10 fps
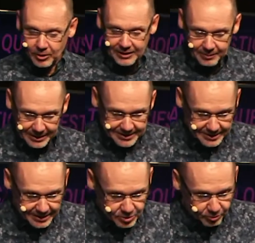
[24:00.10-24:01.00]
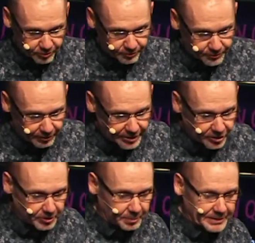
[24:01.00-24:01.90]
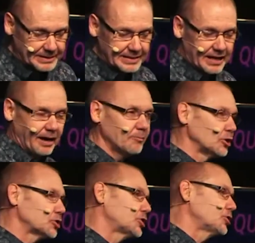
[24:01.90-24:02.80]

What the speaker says: morning, yeah, but that's all very good, but I'm not so